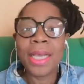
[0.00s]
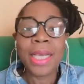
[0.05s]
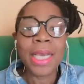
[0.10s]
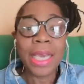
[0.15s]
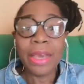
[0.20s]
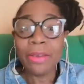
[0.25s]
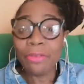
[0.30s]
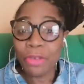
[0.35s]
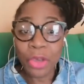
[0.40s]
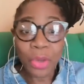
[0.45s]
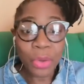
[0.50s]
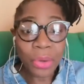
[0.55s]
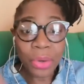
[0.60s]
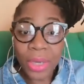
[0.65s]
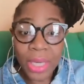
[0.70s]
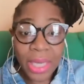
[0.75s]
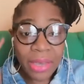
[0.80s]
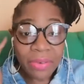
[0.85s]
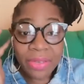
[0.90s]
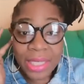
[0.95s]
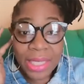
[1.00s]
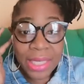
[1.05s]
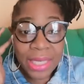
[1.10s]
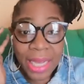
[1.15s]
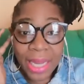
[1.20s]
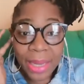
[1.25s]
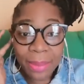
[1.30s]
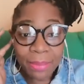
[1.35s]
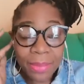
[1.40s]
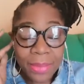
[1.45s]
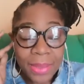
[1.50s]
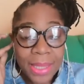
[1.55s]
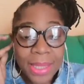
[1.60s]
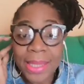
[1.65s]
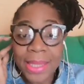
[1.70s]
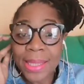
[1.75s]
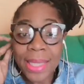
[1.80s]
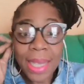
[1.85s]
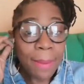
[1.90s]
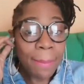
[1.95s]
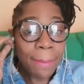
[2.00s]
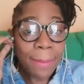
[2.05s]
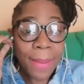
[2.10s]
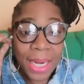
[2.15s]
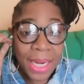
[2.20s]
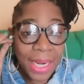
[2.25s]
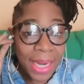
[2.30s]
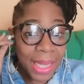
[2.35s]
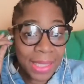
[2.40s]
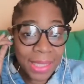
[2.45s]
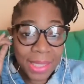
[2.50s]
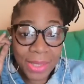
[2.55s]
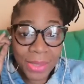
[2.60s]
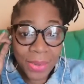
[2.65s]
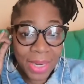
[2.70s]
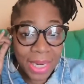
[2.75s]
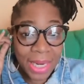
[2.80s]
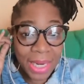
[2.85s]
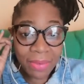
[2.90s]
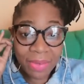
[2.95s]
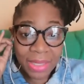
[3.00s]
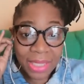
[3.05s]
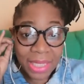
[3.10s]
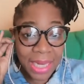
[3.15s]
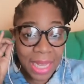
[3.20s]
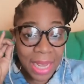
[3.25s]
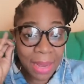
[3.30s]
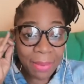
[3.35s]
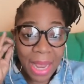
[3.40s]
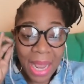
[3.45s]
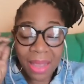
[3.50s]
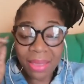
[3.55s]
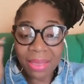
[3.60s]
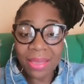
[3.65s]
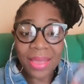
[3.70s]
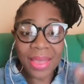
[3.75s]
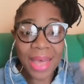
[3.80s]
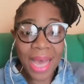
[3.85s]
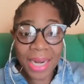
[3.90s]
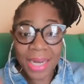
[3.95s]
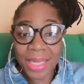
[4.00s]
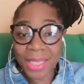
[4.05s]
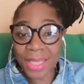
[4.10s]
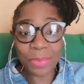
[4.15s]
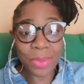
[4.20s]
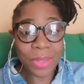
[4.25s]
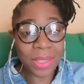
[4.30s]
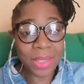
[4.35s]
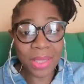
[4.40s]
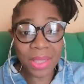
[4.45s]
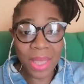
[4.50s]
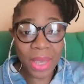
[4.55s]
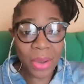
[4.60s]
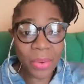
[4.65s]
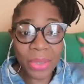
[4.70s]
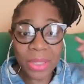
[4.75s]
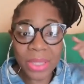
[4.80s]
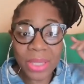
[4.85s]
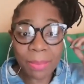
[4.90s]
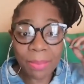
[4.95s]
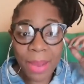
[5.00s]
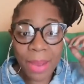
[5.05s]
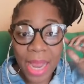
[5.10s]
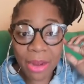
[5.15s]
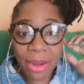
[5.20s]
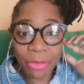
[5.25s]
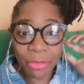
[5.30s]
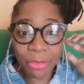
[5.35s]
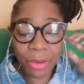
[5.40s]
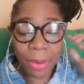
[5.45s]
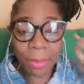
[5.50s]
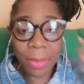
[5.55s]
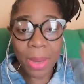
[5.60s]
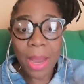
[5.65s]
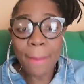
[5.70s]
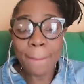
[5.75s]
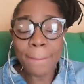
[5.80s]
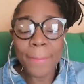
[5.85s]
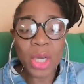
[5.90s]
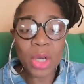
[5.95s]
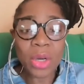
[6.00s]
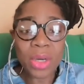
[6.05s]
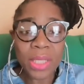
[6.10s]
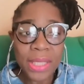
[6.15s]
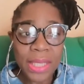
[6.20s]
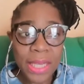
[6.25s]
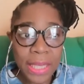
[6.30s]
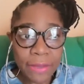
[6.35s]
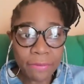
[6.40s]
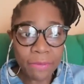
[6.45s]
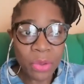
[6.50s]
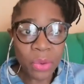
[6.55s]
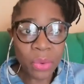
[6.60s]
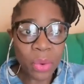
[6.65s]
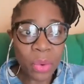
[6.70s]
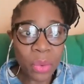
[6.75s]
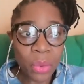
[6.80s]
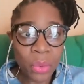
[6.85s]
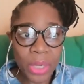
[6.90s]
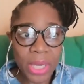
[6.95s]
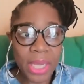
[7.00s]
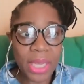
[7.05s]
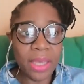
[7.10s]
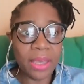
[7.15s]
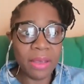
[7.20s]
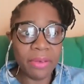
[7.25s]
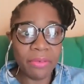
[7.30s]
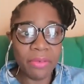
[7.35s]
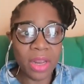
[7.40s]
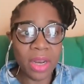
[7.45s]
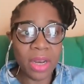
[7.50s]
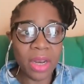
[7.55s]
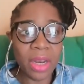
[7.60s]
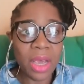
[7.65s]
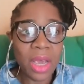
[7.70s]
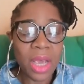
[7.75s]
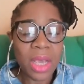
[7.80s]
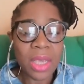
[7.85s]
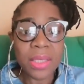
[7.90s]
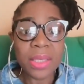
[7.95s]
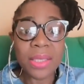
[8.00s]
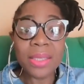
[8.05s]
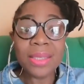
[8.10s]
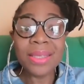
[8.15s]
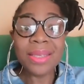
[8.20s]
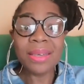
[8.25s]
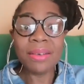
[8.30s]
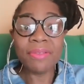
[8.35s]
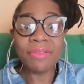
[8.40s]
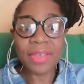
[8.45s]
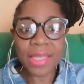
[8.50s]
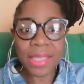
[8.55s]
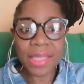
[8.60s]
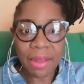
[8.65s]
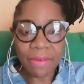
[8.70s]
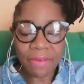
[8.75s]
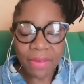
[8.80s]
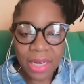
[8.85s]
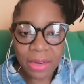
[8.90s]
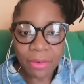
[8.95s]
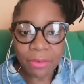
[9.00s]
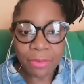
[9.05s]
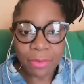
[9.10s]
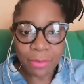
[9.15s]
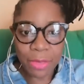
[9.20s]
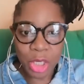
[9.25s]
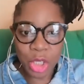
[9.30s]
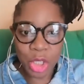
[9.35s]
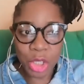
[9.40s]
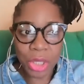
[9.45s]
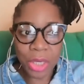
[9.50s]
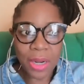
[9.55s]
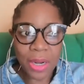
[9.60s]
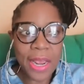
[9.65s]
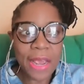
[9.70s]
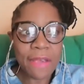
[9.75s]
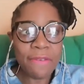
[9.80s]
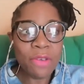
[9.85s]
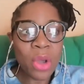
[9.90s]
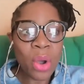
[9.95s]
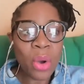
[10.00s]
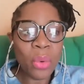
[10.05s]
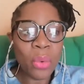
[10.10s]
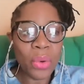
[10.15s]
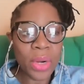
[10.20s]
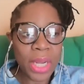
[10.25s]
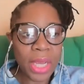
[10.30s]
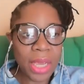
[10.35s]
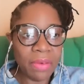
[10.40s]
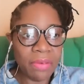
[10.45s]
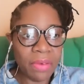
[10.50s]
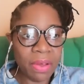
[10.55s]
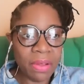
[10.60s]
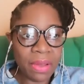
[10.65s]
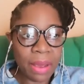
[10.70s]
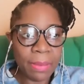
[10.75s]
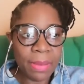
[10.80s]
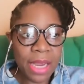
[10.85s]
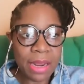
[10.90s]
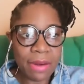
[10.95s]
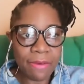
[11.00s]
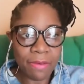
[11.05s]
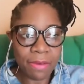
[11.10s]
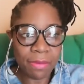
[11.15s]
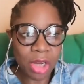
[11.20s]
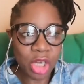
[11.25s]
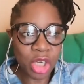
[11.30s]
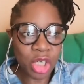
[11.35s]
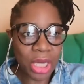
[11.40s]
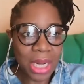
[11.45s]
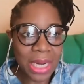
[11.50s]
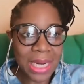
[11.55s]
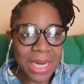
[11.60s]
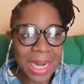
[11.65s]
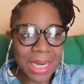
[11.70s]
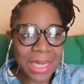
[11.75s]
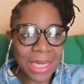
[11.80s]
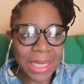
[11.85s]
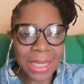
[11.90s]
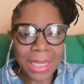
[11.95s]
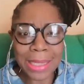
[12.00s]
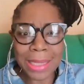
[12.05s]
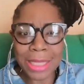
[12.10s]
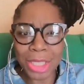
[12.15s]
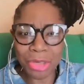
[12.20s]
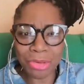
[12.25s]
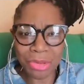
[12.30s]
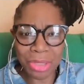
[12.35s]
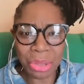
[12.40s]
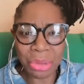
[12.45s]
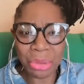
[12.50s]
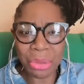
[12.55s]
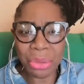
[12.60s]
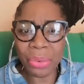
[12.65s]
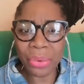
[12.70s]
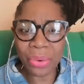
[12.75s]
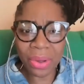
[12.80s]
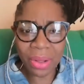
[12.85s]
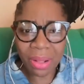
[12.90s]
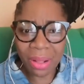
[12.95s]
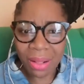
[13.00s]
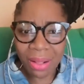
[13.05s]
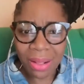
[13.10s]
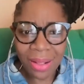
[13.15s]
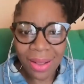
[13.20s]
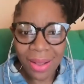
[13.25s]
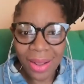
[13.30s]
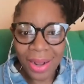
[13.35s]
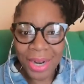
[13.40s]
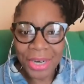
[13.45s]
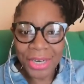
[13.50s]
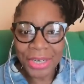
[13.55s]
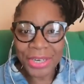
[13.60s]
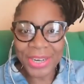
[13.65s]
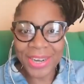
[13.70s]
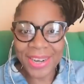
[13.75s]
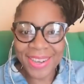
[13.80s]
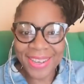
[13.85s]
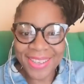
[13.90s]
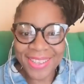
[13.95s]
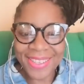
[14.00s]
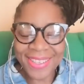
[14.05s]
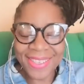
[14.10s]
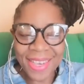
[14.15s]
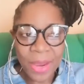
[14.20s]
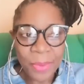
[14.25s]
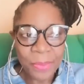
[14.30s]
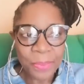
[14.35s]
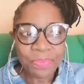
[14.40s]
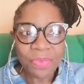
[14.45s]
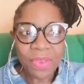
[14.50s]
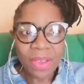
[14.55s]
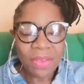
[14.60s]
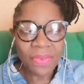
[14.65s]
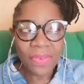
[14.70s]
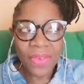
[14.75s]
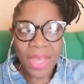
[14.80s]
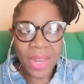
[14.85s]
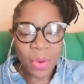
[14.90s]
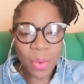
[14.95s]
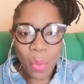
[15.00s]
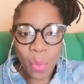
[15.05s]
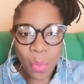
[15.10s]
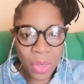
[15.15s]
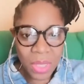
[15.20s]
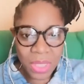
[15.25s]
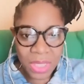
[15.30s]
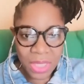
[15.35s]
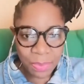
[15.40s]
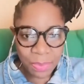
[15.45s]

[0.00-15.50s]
if you don't give it to them, somebody else is going to give it to them, and that is the person they're going to buy from. Because if you are only given surface level information, if you're only giving them information that they can literally Google, right? Then what is the